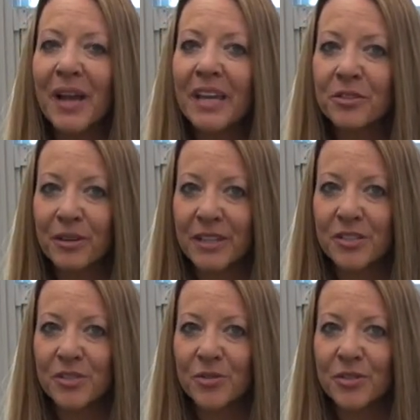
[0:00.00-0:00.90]
eighth grade
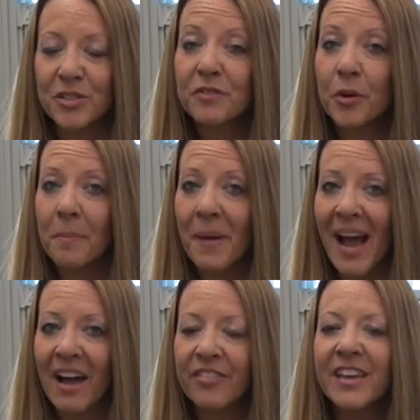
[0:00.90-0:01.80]
students for
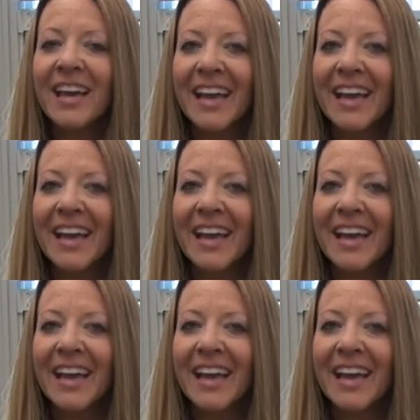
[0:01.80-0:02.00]
math